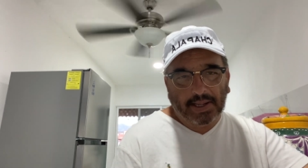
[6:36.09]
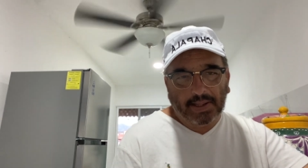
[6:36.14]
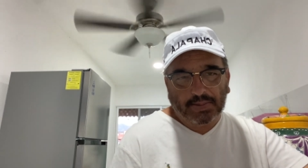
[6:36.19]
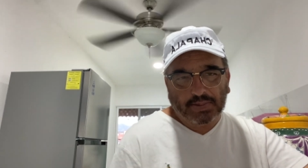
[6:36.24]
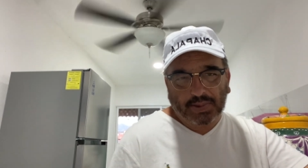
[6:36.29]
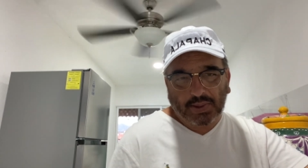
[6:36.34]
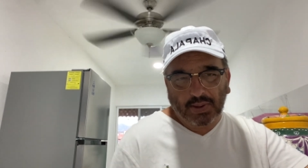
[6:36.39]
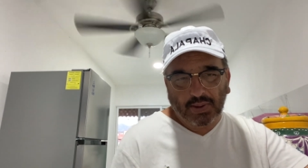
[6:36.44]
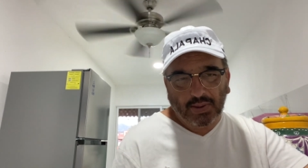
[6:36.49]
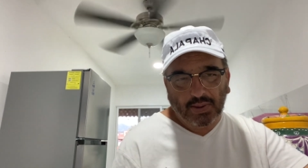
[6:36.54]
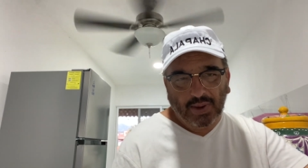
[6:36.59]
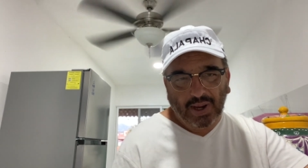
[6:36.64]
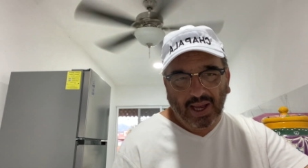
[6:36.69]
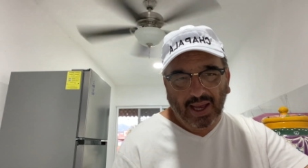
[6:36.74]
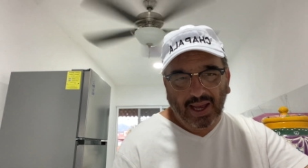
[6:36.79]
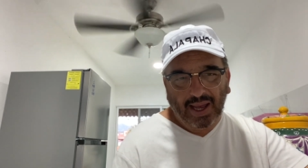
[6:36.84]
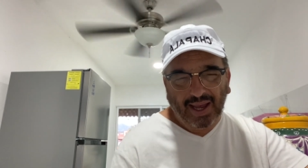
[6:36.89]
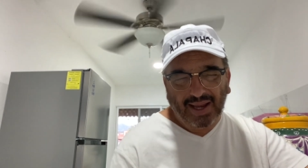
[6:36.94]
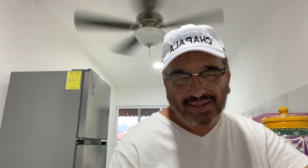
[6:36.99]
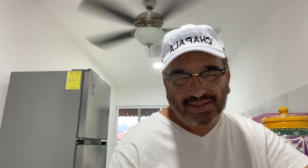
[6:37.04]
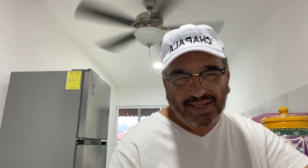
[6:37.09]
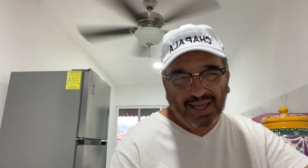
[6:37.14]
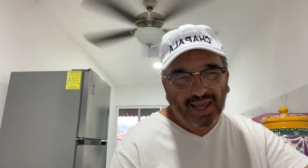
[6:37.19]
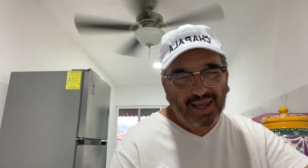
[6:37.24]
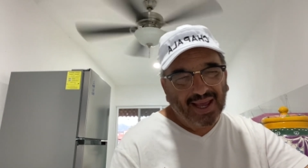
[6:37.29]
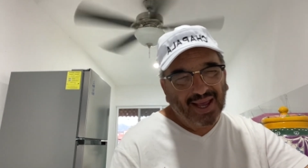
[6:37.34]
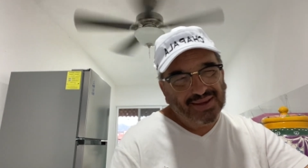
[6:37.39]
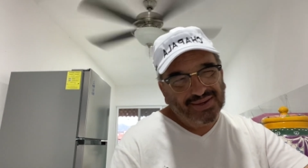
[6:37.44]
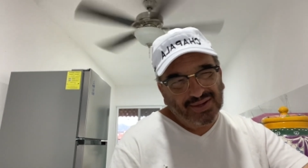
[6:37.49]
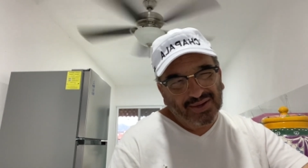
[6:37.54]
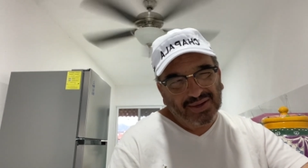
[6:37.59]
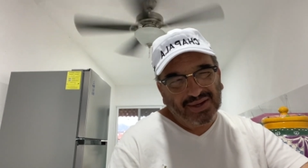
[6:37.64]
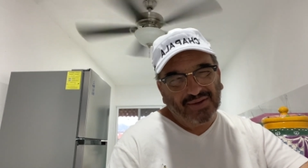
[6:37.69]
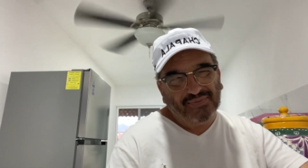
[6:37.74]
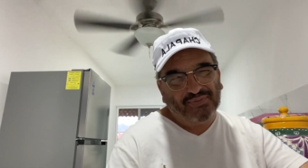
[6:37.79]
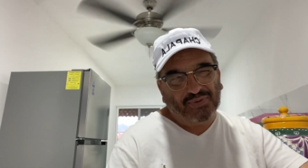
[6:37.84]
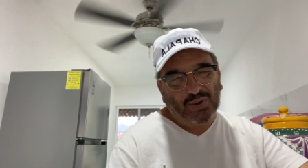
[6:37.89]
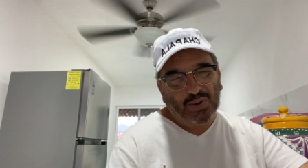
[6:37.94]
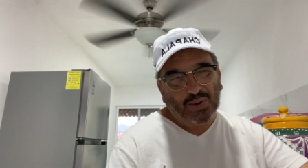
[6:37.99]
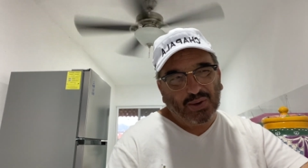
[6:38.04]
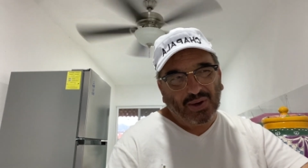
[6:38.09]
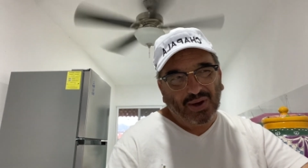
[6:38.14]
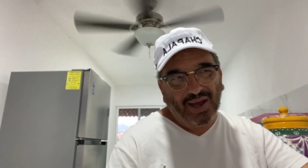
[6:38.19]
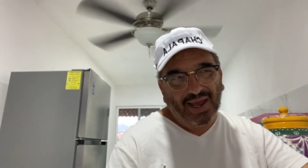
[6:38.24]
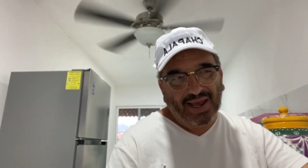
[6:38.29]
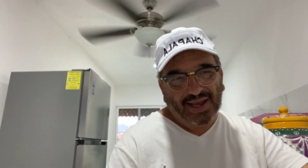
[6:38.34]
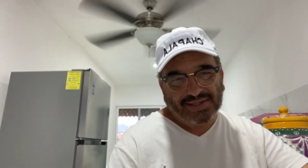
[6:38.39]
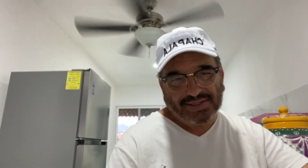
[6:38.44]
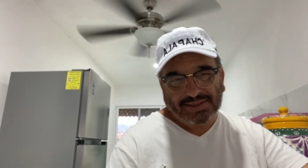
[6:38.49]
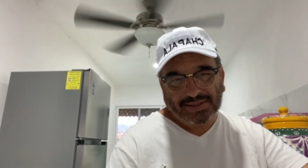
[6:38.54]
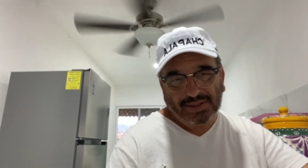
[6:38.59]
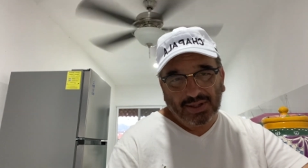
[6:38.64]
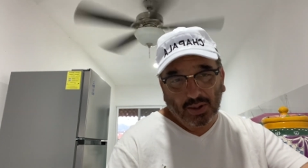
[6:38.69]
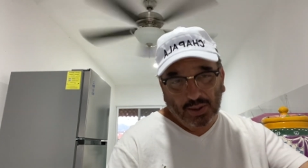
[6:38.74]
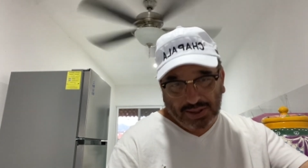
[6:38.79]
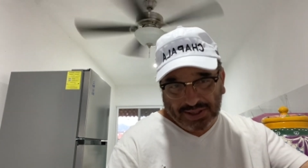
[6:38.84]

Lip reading: after I took a few classes